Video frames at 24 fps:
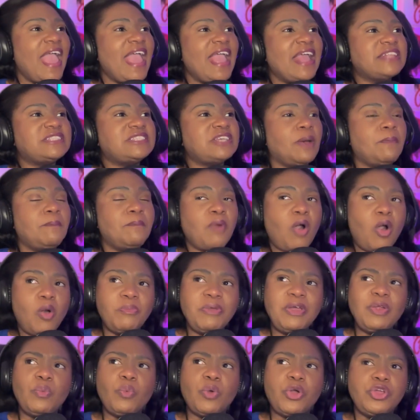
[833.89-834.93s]
It's a
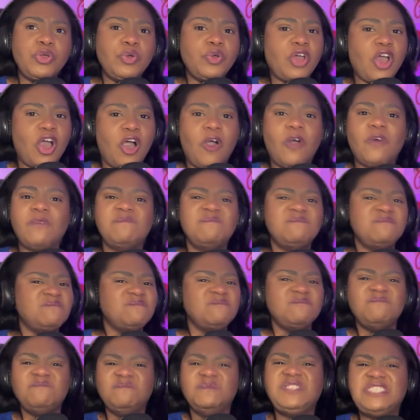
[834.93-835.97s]
moment where you go,
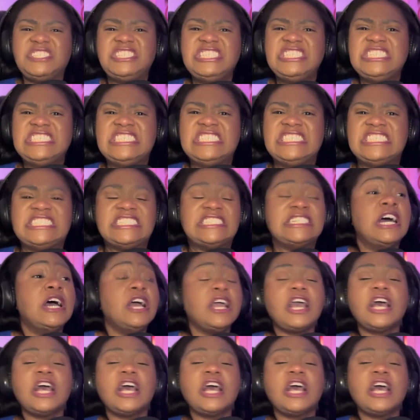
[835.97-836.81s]
yeah,